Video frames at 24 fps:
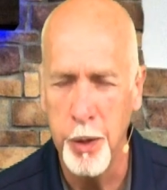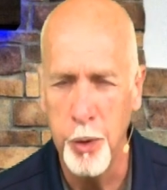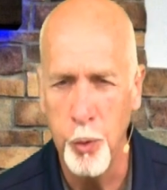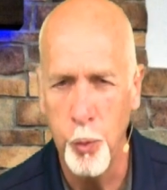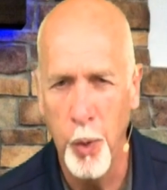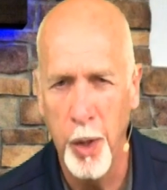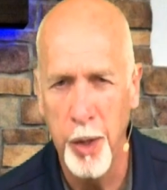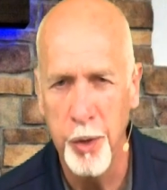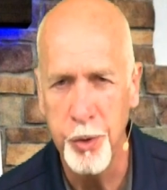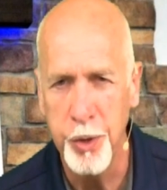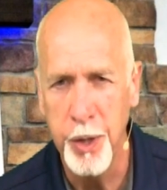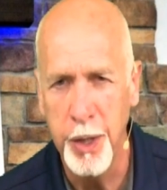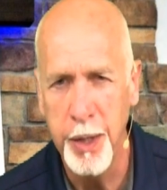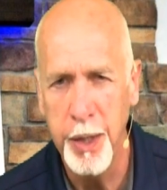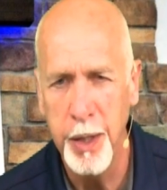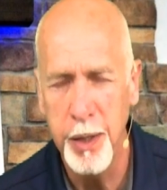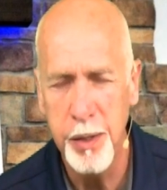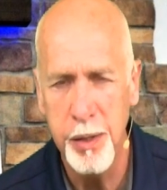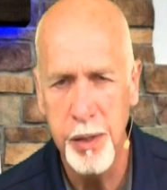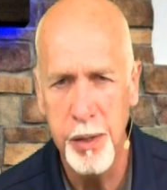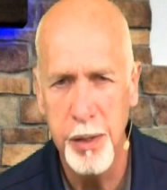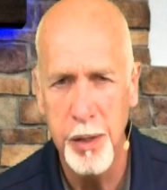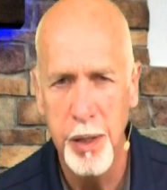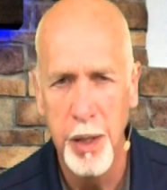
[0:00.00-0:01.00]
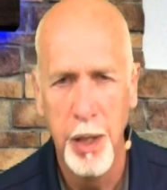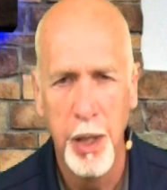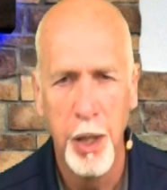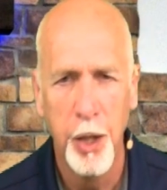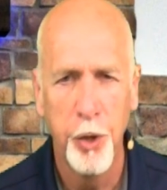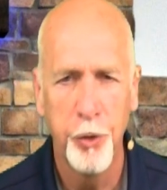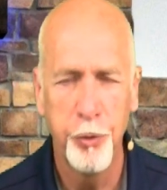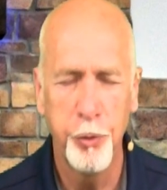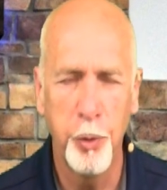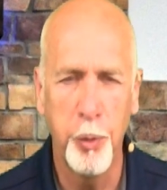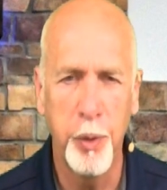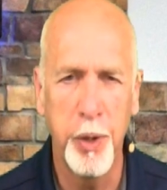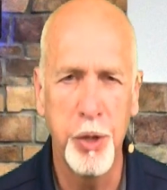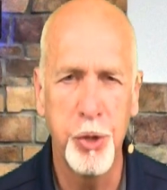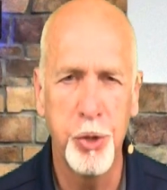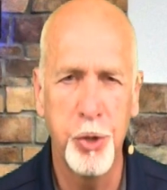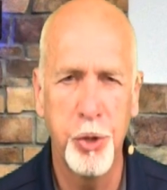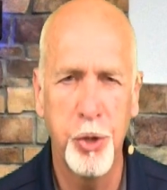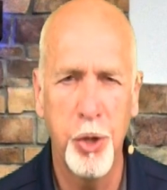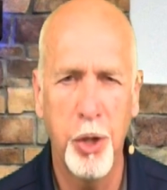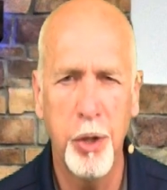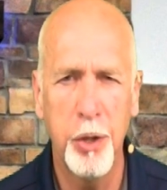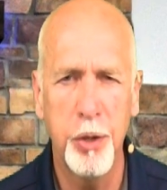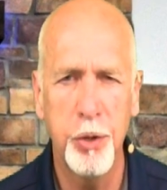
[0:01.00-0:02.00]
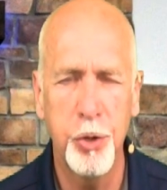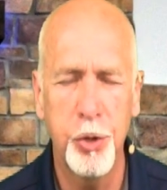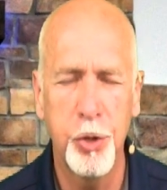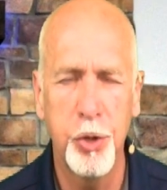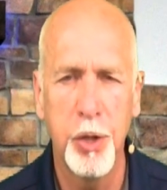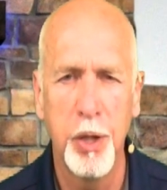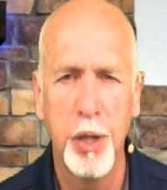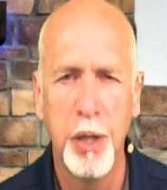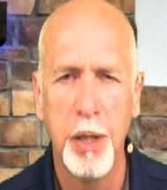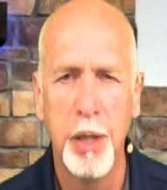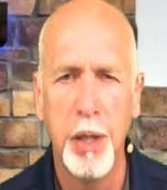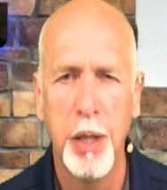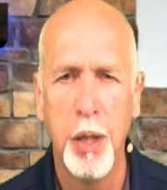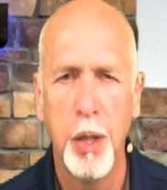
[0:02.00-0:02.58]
that dwells in us, through His church,